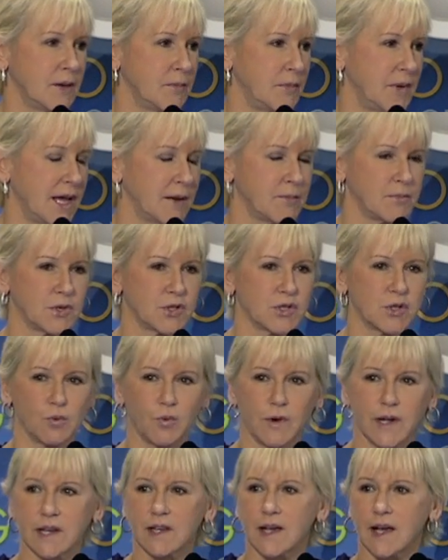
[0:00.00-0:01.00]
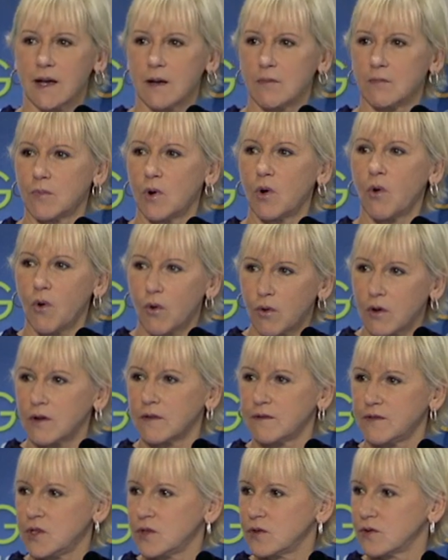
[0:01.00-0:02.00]
be able to welcome all
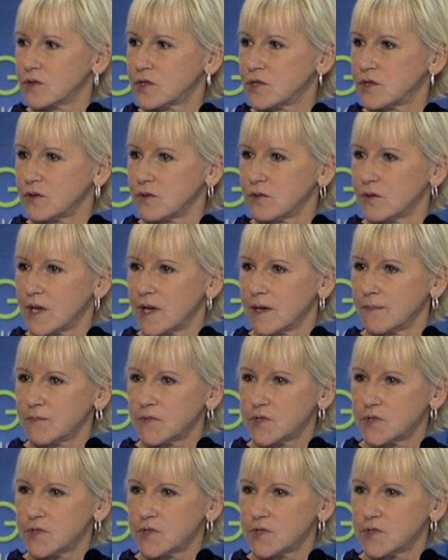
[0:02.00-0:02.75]
of you to